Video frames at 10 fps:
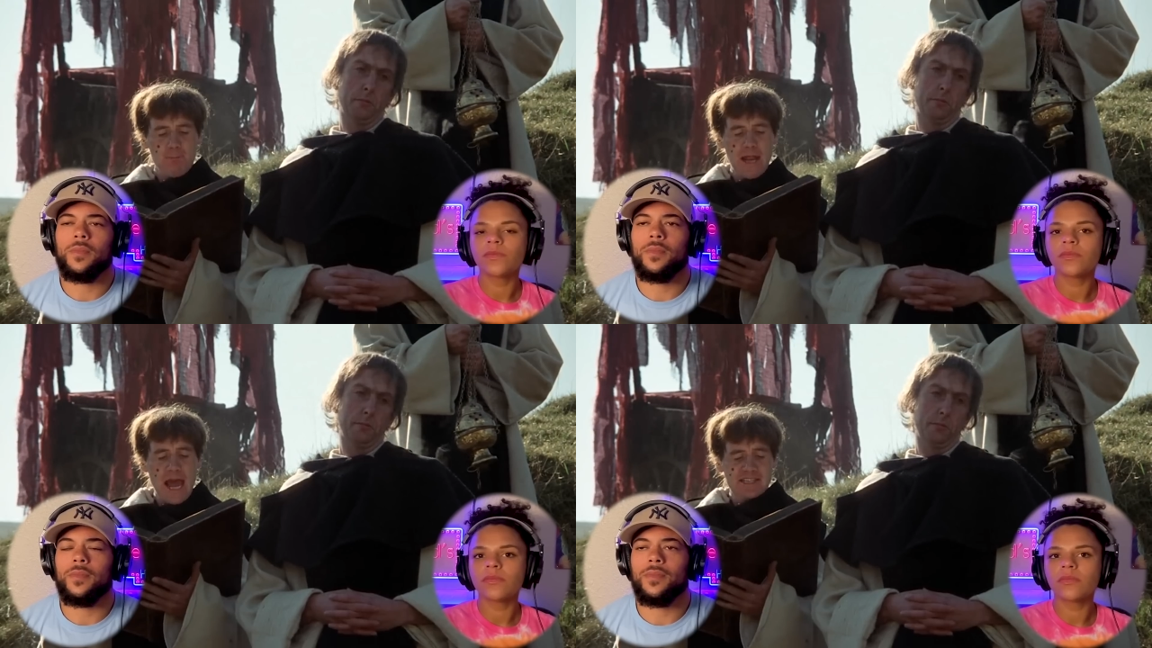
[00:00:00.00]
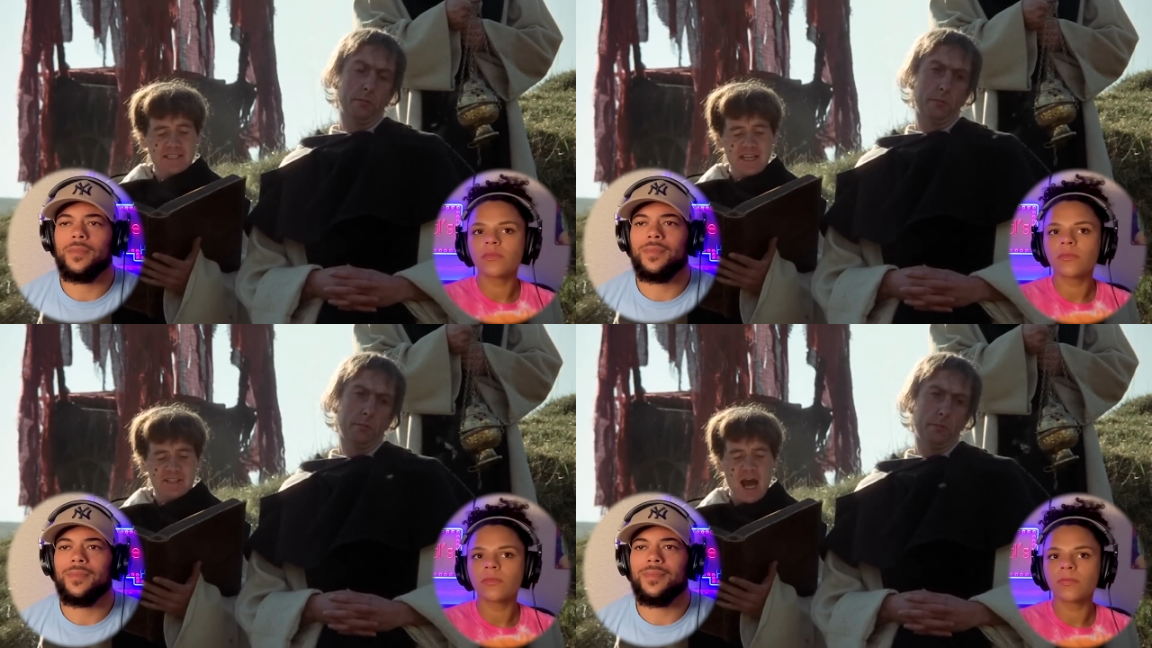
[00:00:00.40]
Speaker 1: Bless
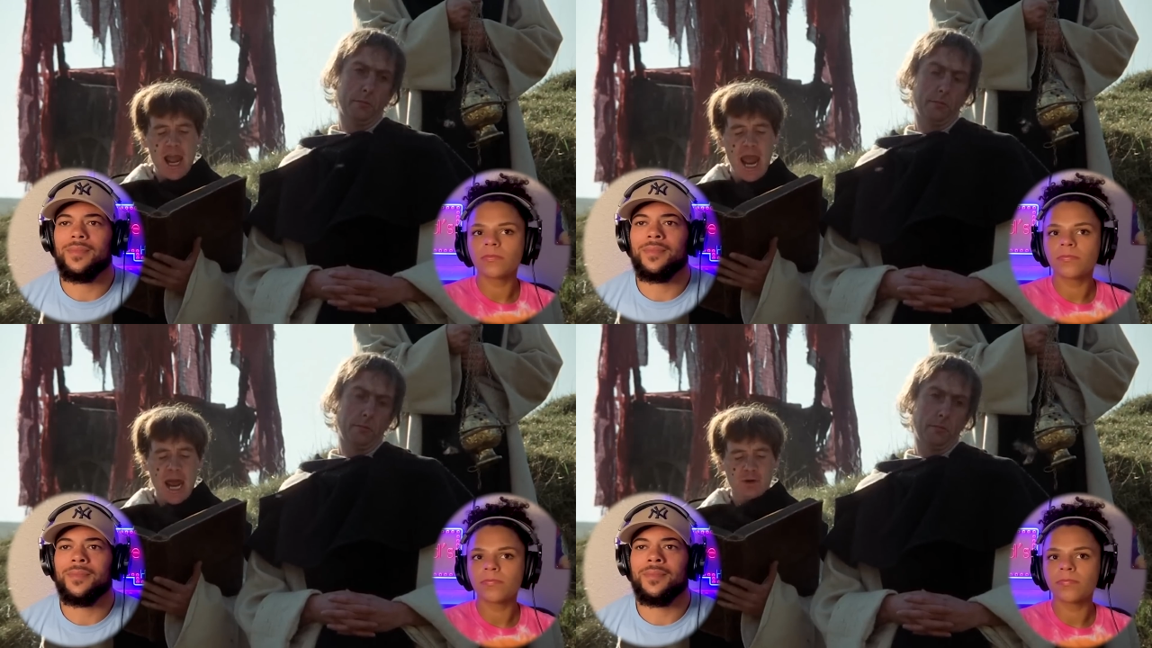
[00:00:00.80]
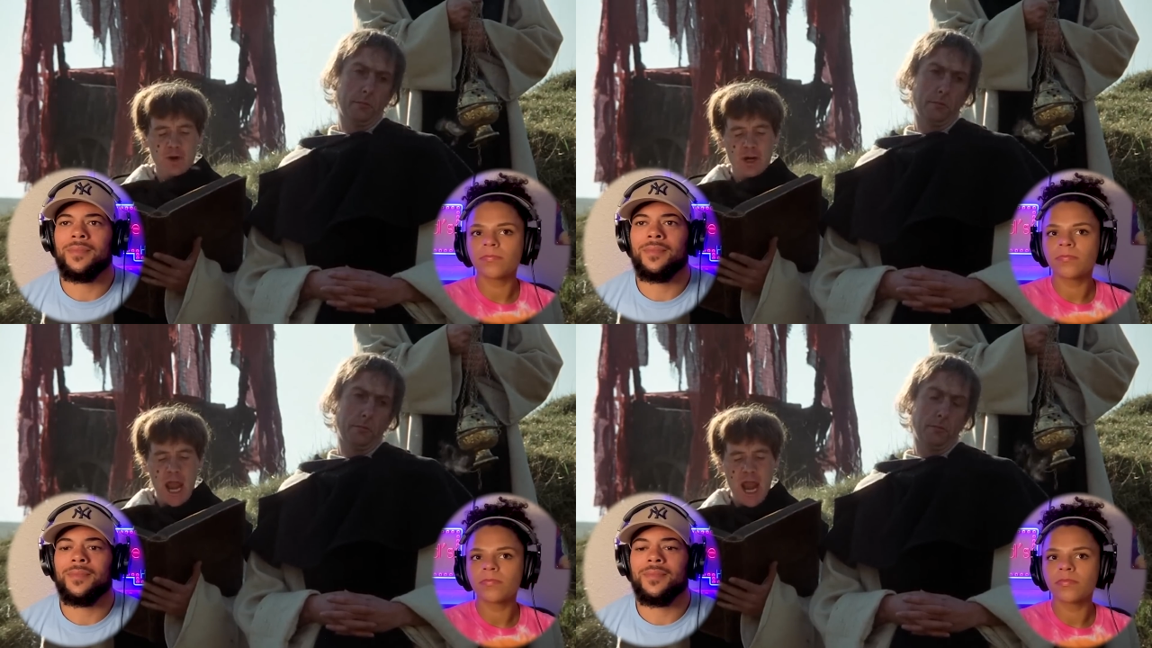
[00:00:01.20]
this thy hand
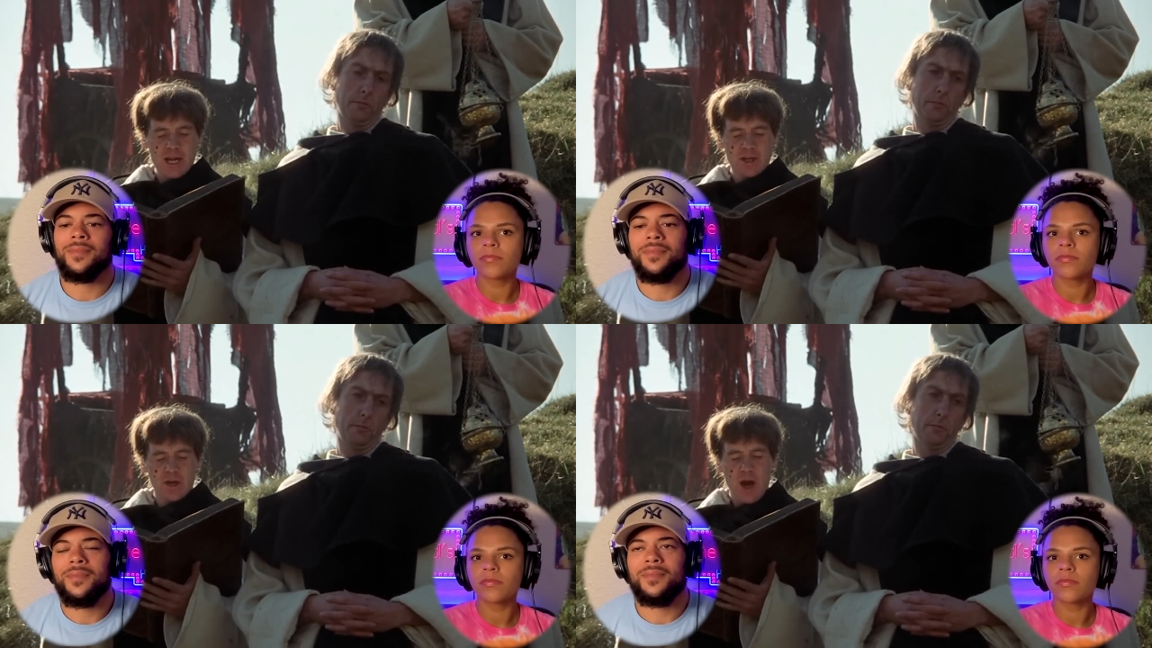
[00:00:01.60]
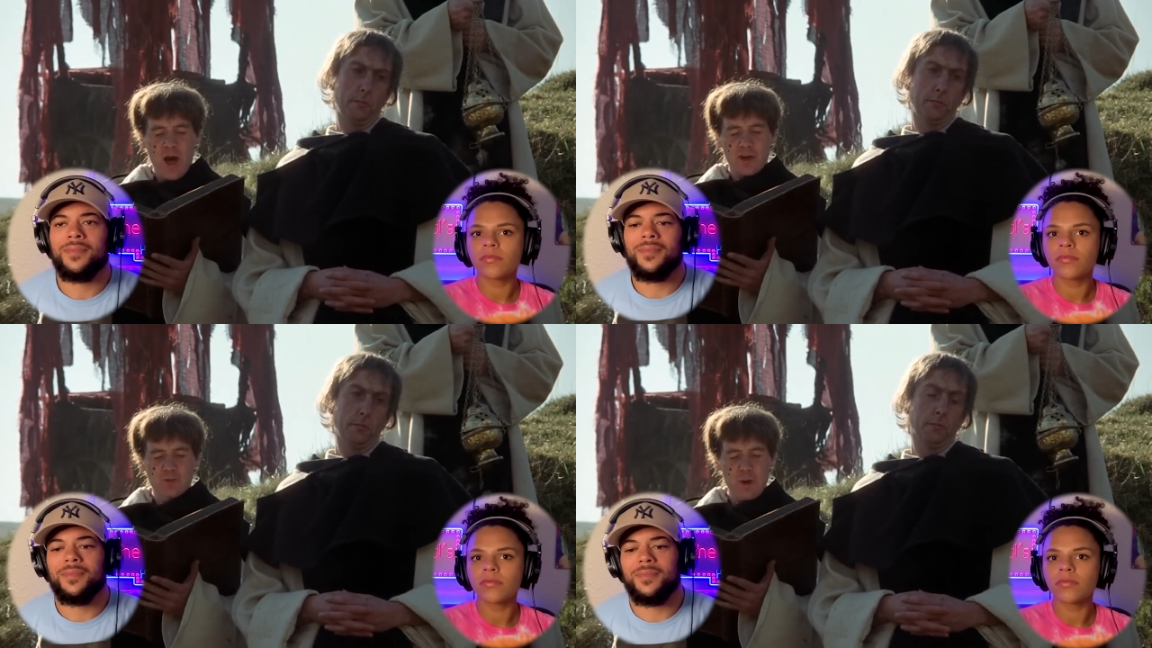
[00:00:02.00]
grenade,
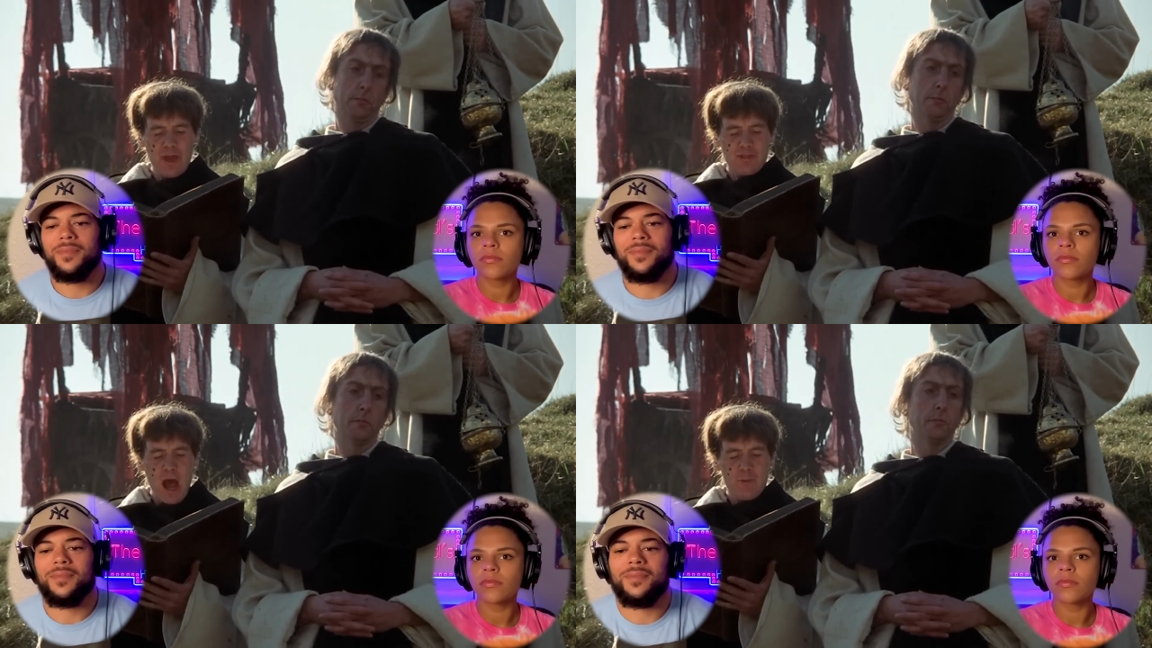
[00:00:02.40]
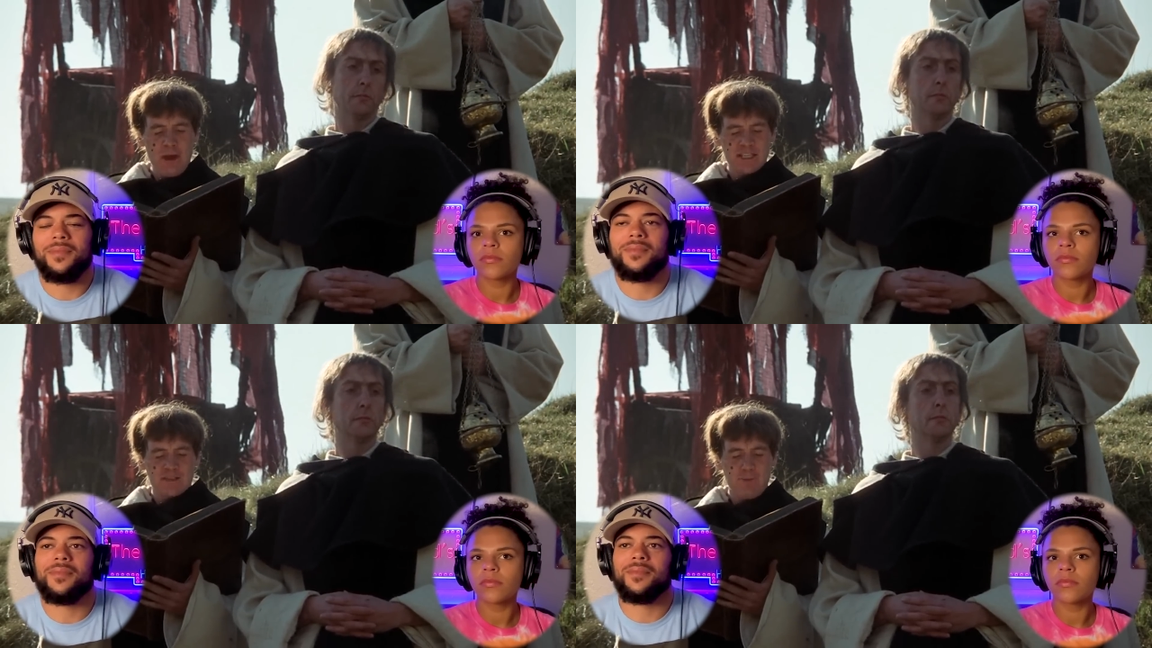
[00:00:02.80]
that with it thou
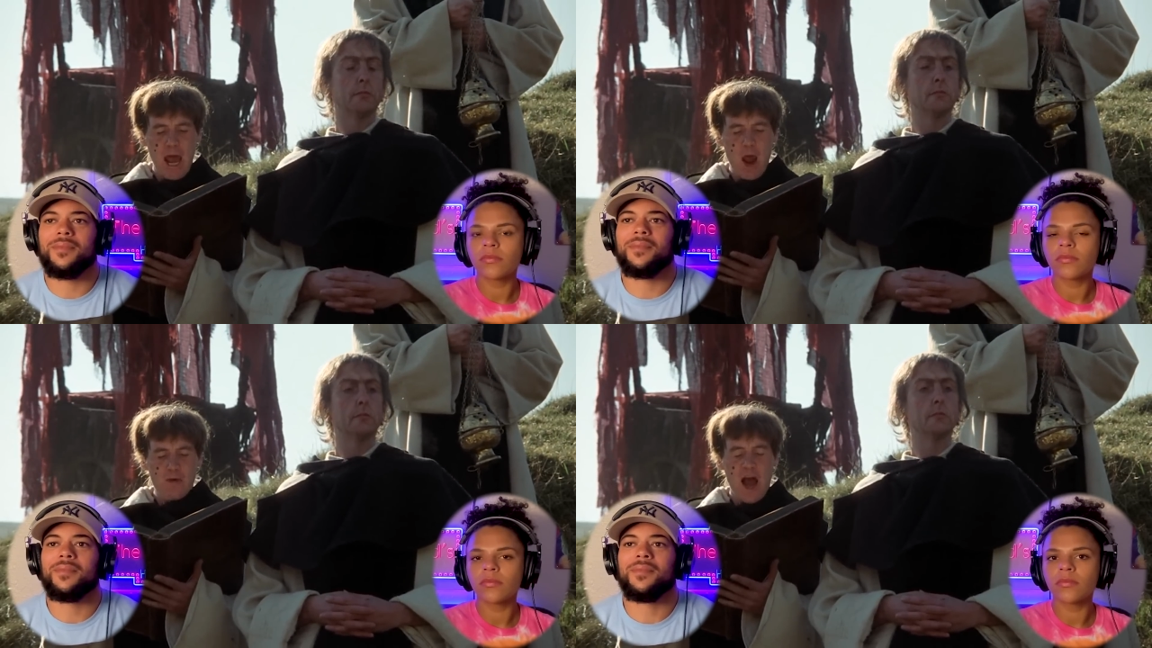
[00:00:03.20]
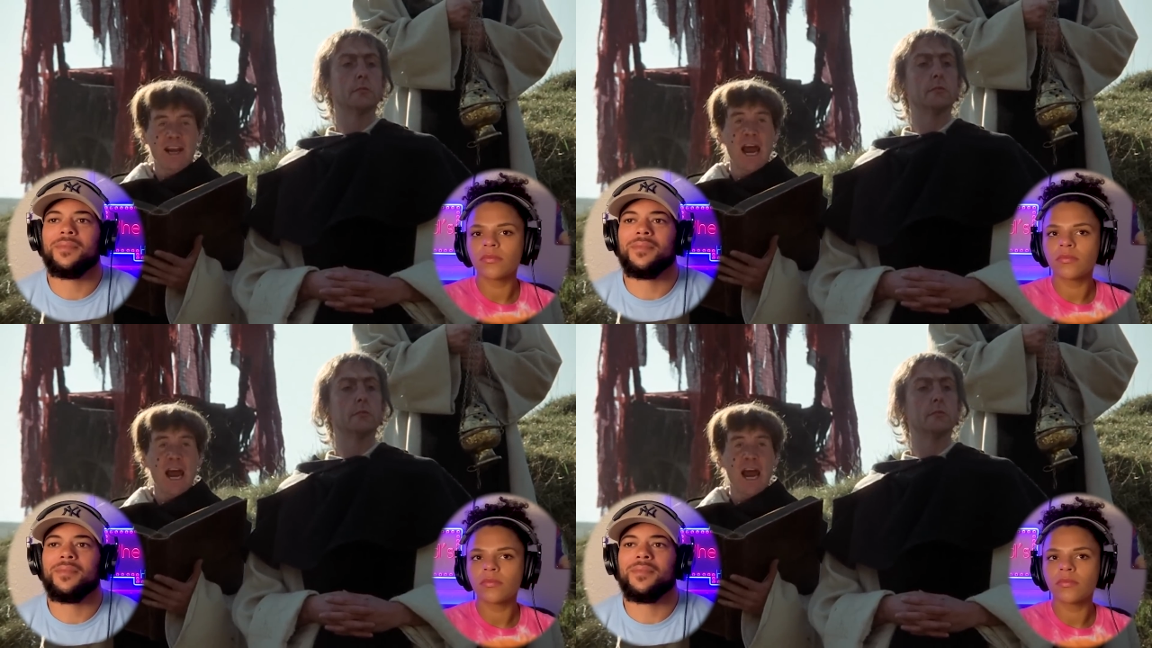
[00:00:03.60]
mayst blow thine